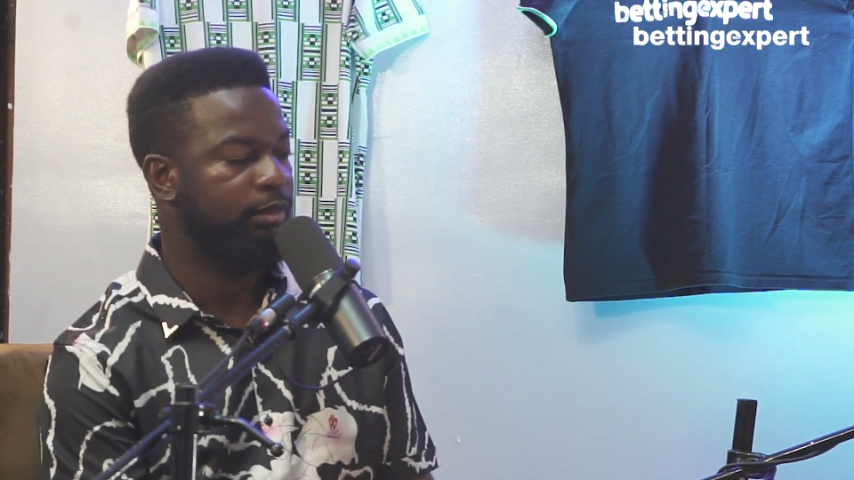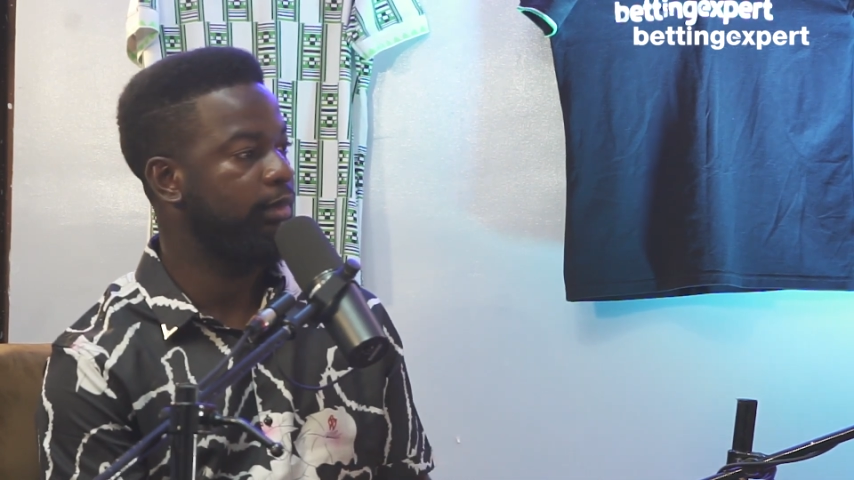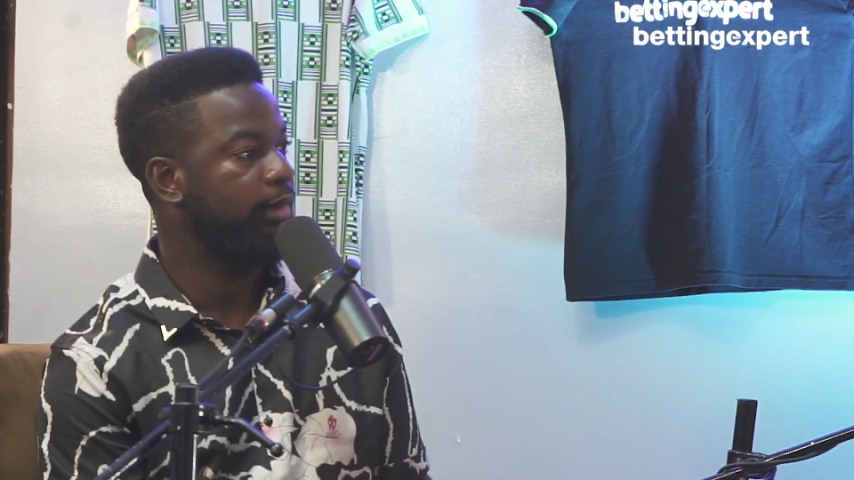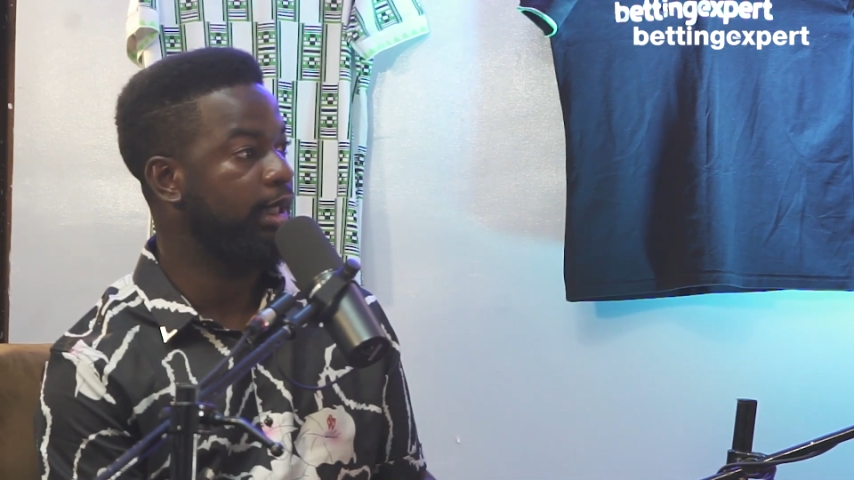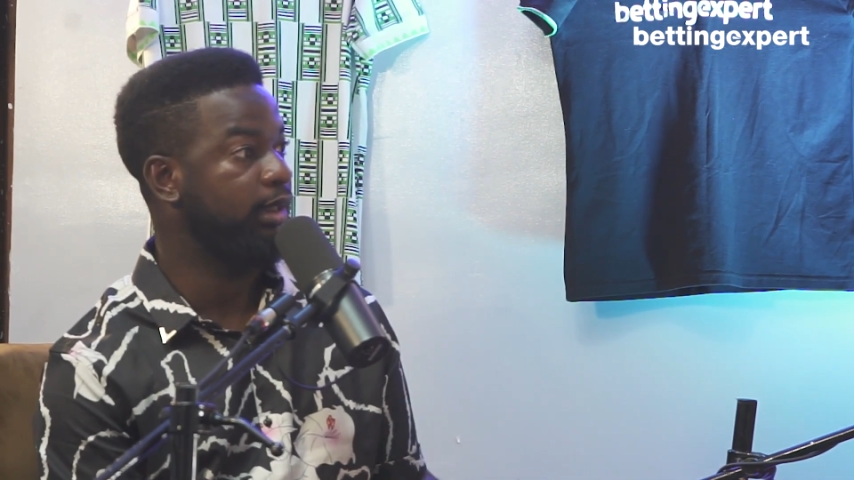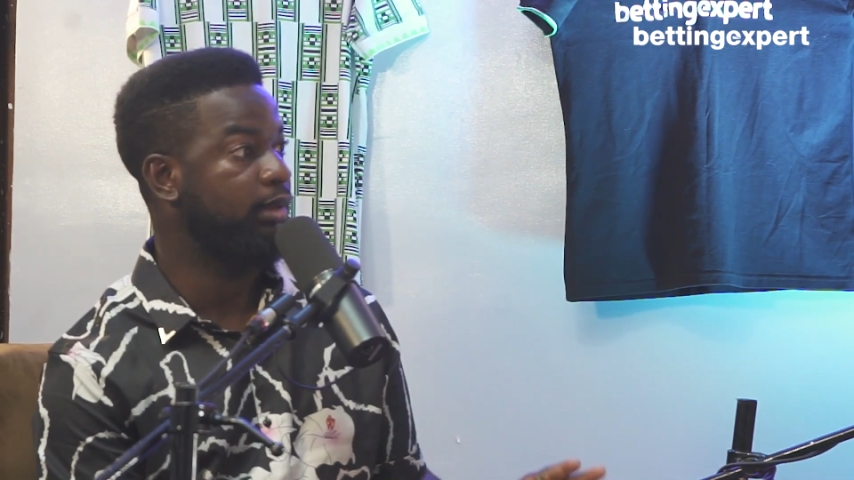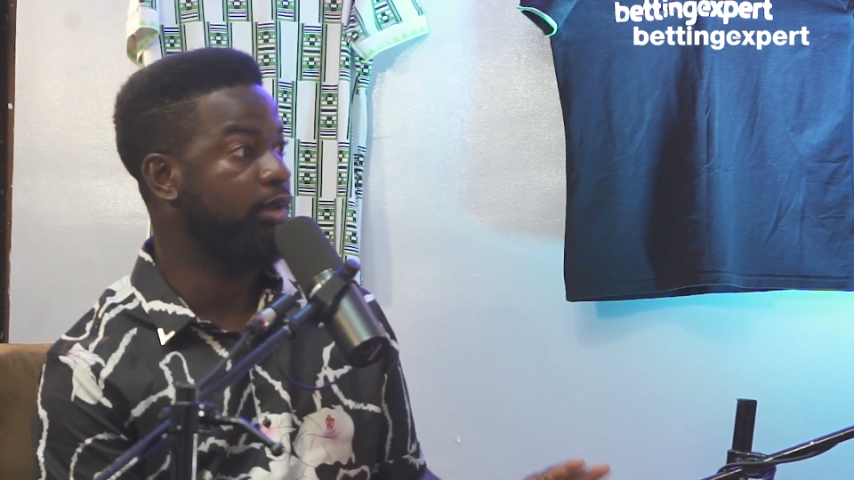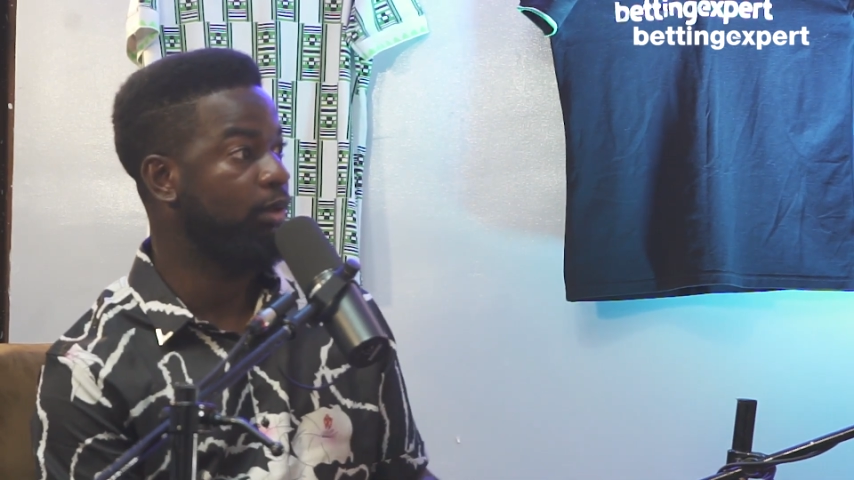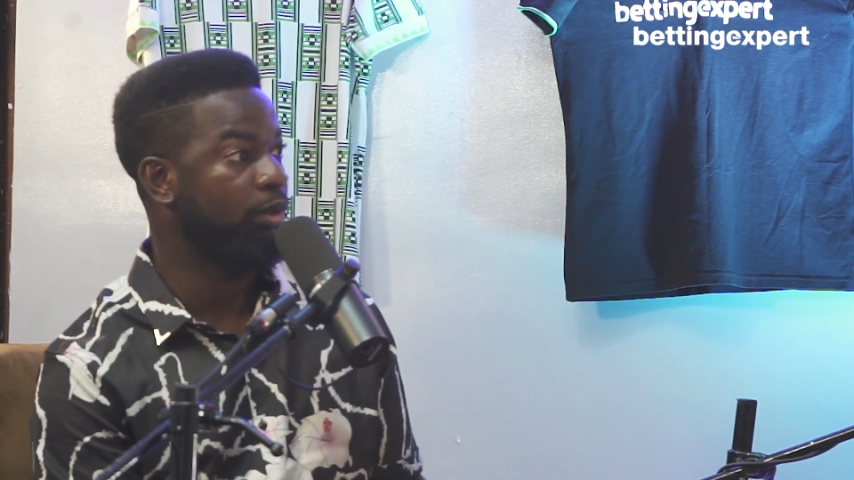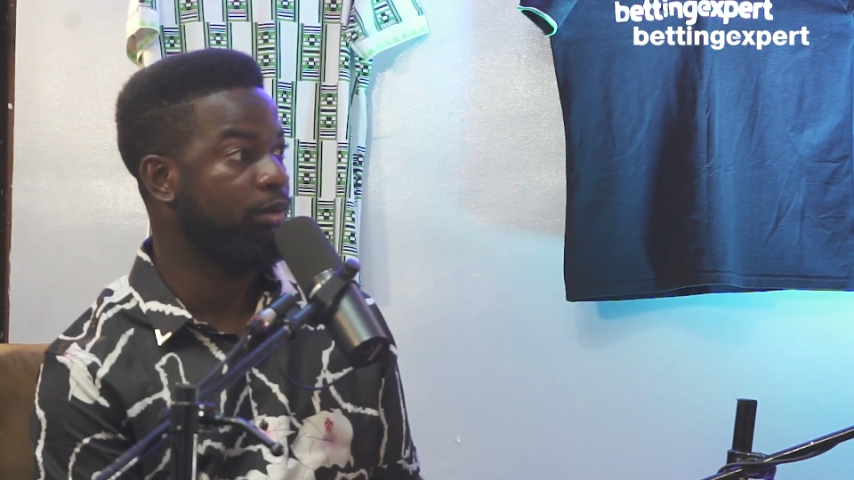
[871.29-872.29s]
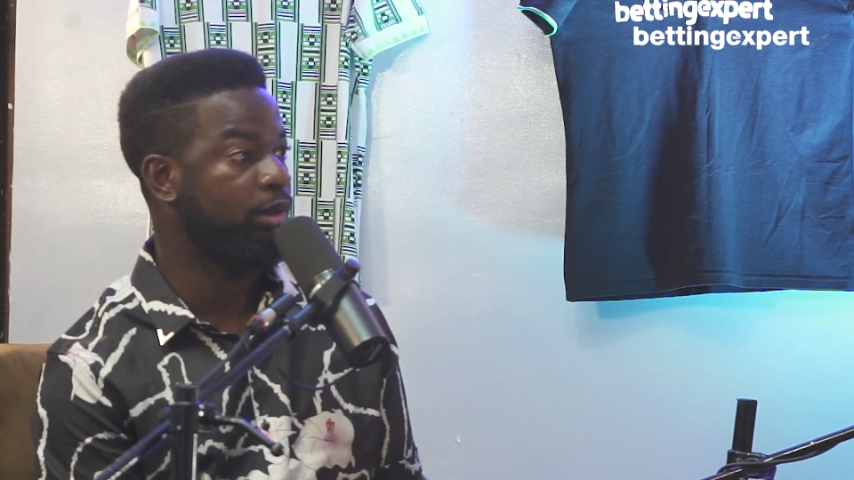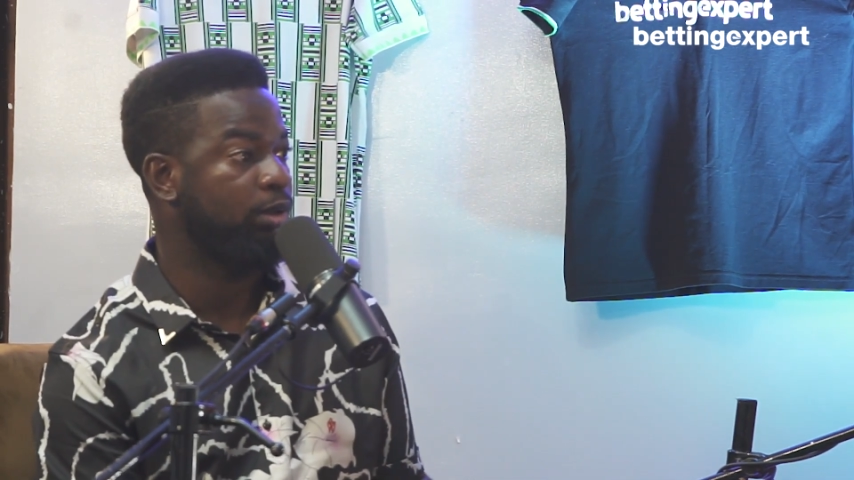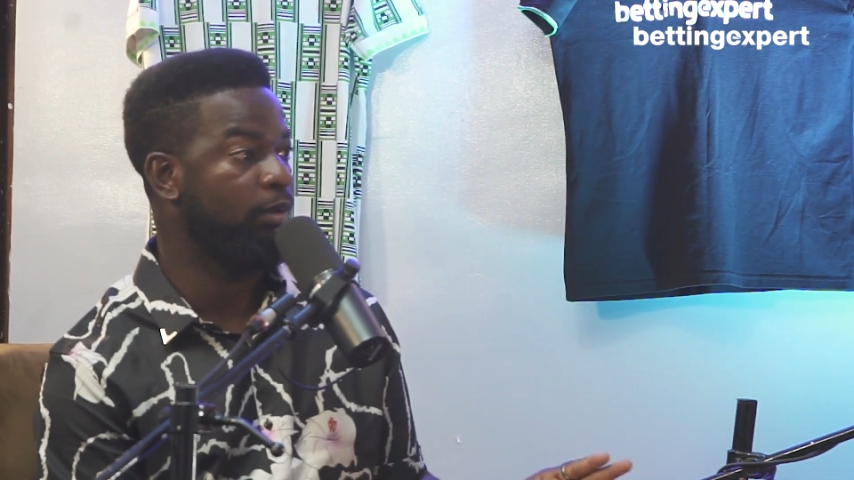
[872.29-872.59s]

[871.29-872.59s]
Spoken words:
there is loads of